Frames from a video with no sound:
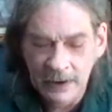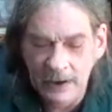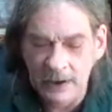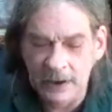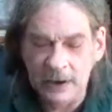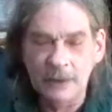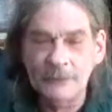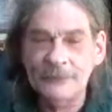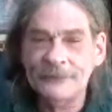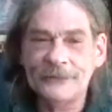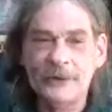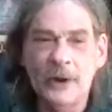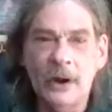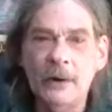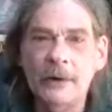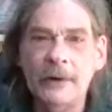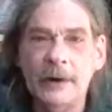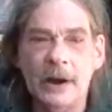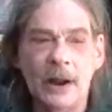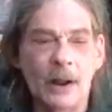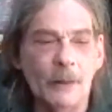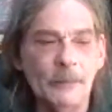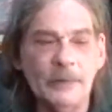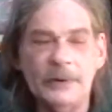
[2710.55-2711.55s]
And I'm
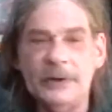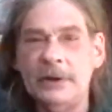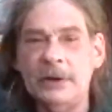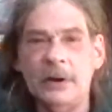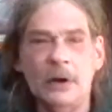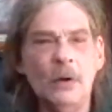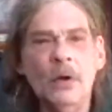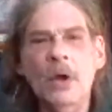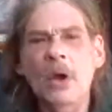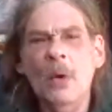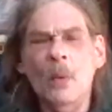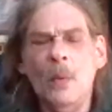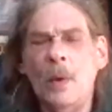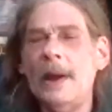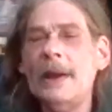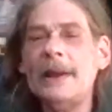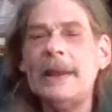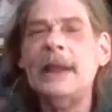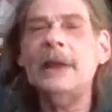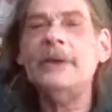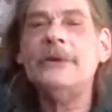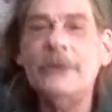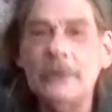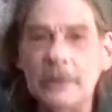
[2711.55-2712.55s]
sorry, why
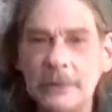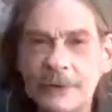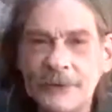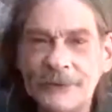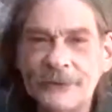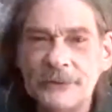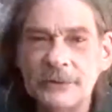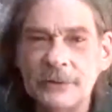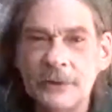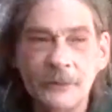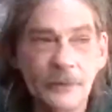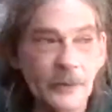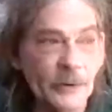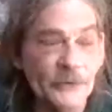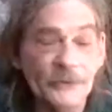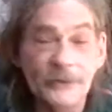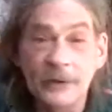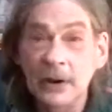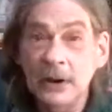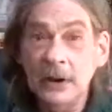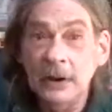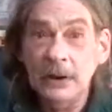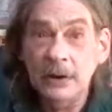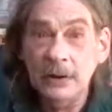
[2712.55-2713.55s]
can't you listen to
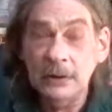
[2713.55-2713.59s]
this?